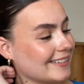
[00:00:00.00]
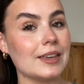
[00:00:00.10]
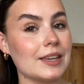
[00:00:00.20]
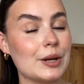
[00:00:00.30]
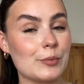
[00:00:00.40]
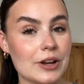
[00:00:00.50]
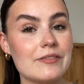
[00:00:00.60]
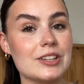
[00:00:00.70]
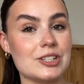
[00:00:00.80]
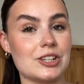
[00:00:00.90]
In a
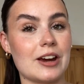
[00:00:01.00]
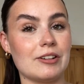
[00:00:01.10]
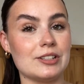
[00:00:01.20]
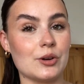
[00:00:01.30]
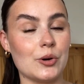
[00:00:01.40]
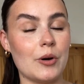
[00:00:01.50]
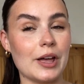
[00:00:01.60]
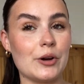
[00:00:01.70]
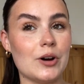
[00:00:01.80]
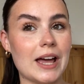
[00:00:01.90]
previous Cherryz haul, I
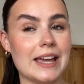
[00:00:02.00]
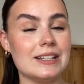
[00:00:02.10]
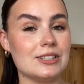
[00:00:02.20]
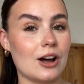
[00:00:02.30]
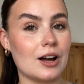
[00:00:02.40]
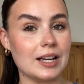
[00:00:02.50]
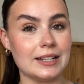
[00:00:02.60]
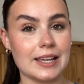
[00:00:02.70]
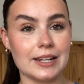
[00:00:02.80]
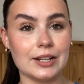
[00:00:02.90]
got a
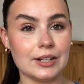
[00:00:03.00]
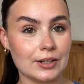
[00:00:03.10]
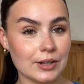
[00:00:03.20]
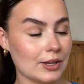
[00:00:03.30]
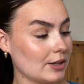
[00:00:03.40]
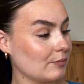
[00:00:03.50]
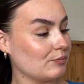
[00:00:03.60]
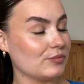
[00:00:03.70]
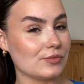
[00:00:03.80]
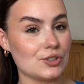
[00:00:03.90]
darkening
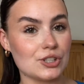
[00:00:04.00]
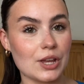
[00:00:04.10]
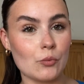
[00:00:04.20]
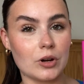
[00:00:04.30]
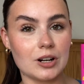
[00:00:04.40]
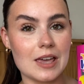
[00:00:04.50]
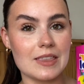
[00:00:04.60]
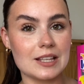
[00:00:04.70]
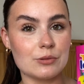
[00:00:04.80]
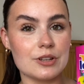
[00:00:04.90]
sheet one like
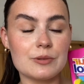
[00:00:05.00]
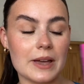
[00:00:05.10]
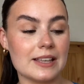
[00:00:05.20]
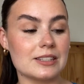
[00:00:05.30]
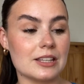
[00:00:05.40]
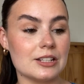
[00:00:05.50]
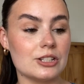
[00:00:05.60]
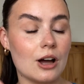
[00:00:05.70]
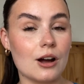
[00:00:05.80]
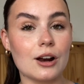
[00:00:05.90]
this, which makes the
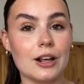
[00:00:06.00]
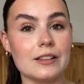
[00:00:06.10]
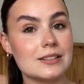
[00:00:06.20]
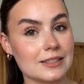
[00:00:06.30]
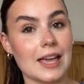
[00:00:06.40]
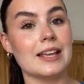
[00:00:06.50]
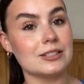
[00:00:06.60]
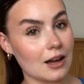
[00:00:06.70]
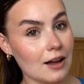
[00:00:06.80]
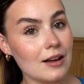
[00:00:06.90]
dark clothes stay
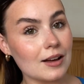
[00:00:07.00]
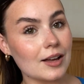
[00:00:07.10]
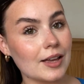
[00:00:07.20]
dark.